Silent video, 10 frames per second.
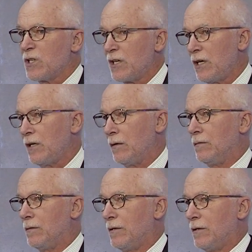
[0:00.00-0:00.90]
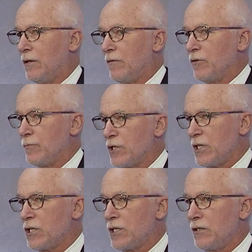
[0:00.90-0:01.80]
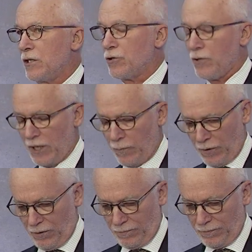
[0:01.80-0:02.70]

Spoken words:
gain from possessing natural capital.